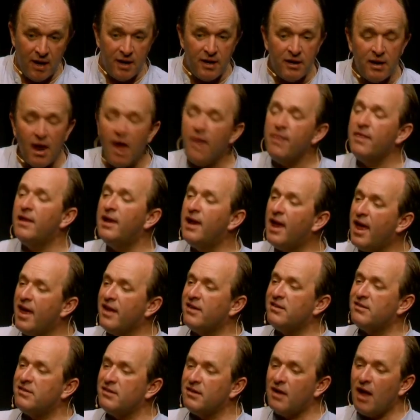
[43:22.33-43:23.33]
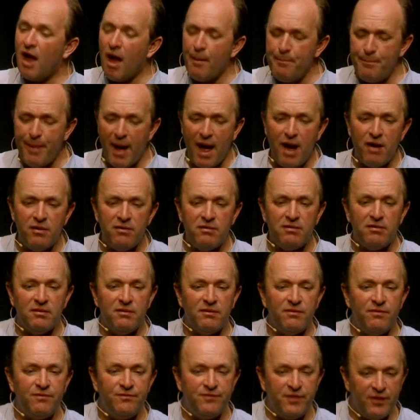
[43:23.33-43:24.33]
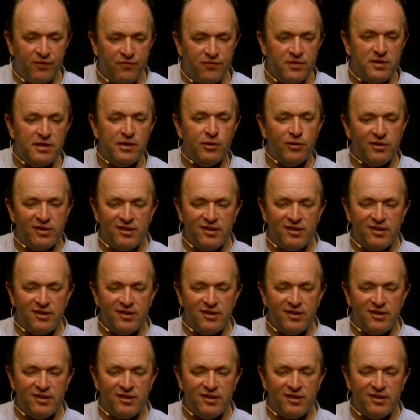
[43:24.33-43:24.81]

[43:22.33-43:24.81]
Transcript: Nonetheless, about 50